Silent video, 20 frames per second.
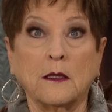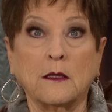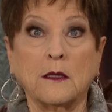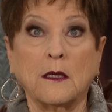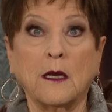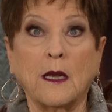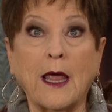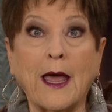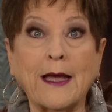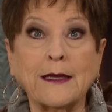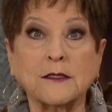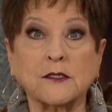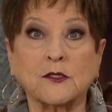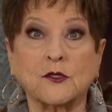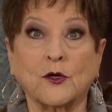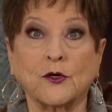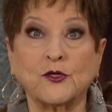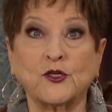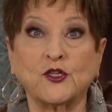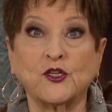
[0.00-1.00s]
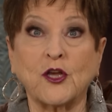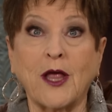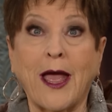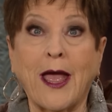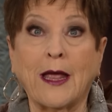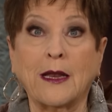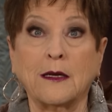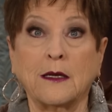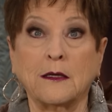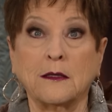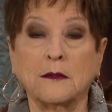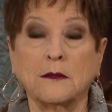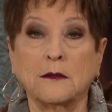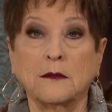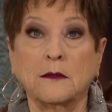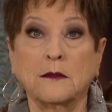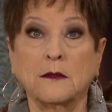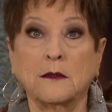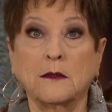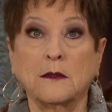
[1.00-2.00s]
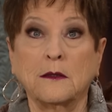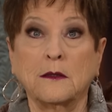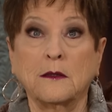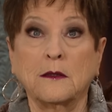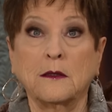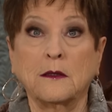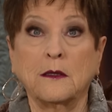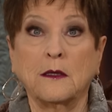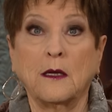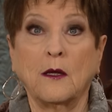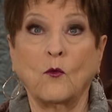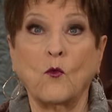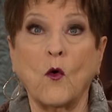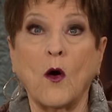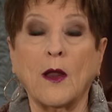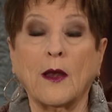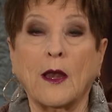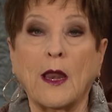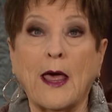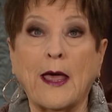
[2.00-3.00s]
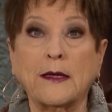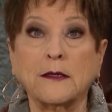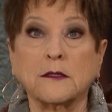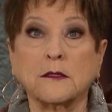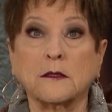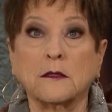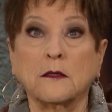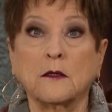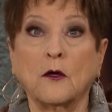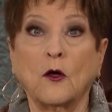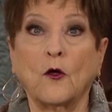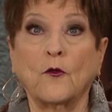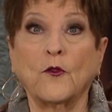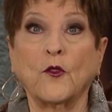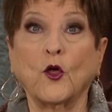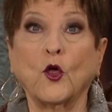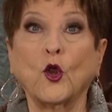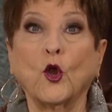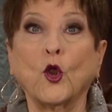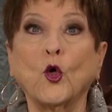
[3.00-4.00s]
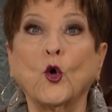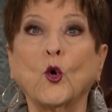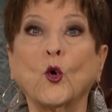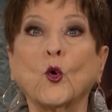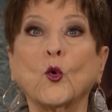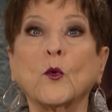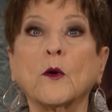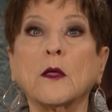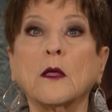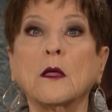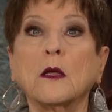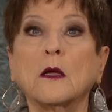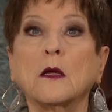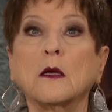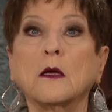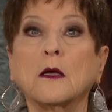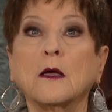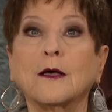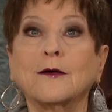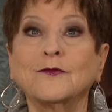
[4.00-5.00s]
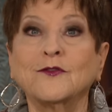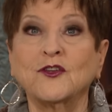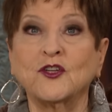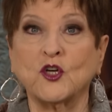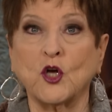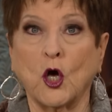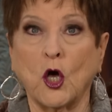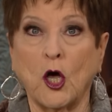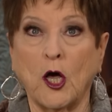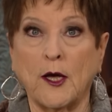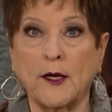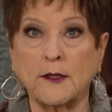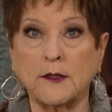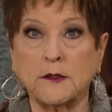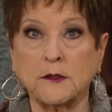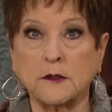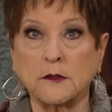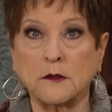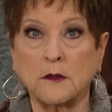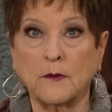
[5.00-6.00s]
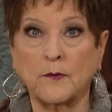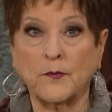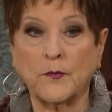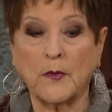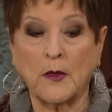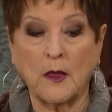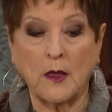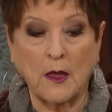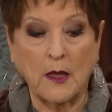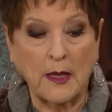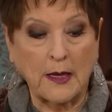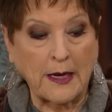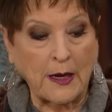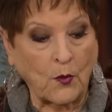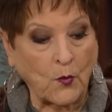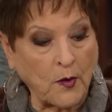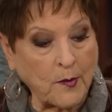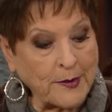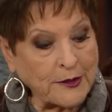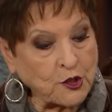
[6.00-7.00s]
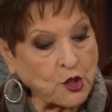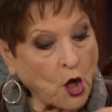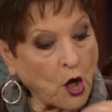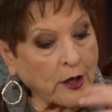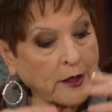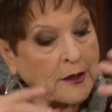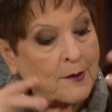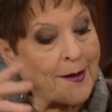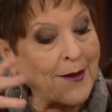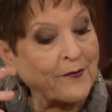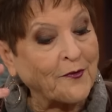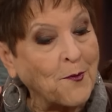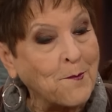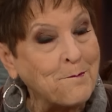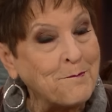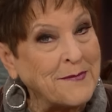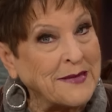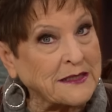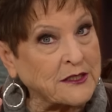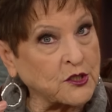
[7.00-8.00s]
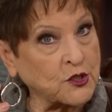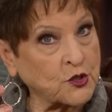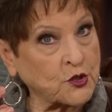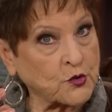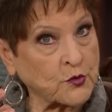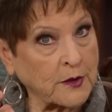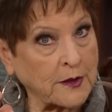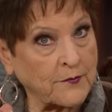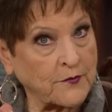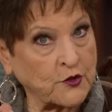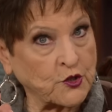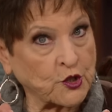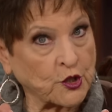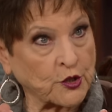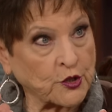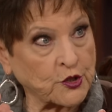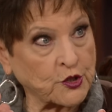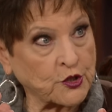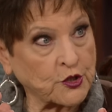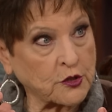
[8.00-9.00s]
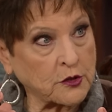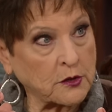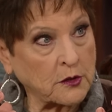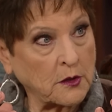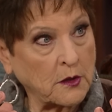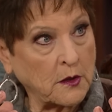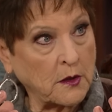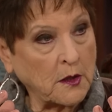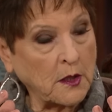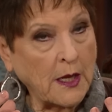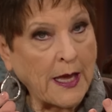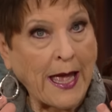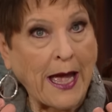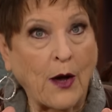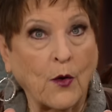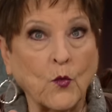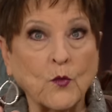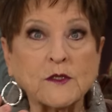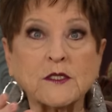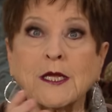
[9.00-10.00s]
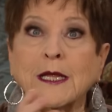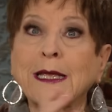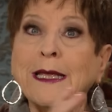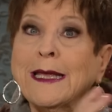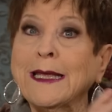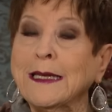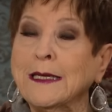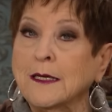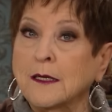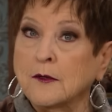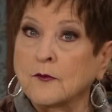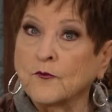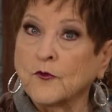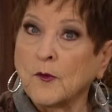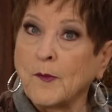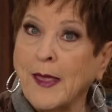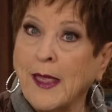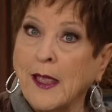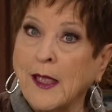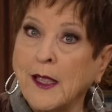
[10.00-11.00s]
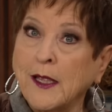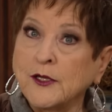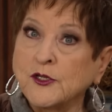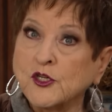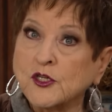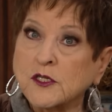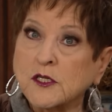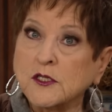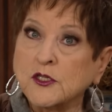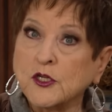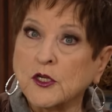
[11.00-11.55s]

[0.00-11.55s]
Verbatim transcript: The light started shining. And what light? on the glory Praise of God. God. Now, we've been talking about the mystery of the church, how it was hidden from ages and